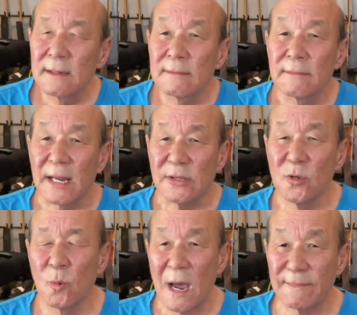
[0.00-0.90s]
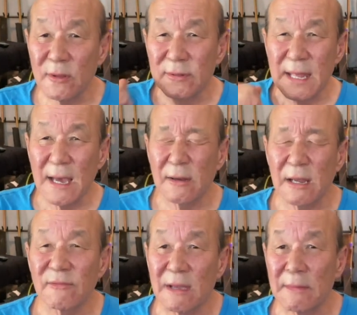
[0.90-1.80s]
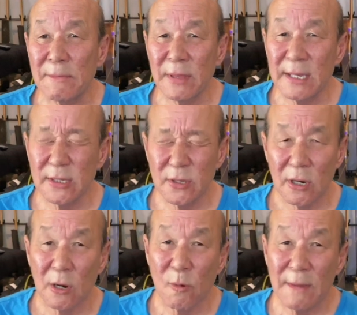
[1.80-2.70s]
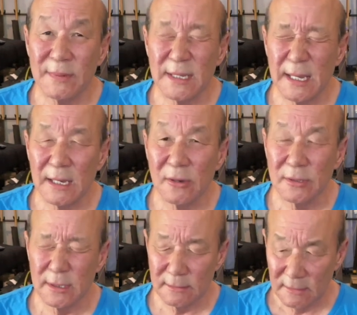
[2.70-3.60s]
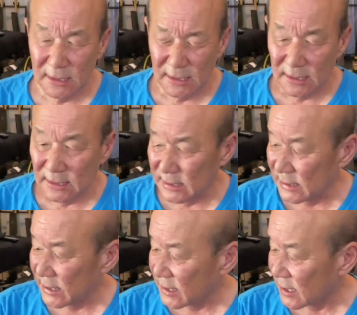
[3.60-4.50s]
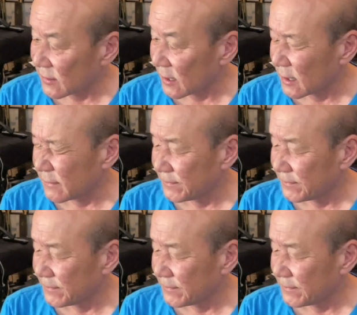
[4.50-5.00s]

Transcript: But I do wipe those down. Every time I play a guitar, I wipe it down and at least get the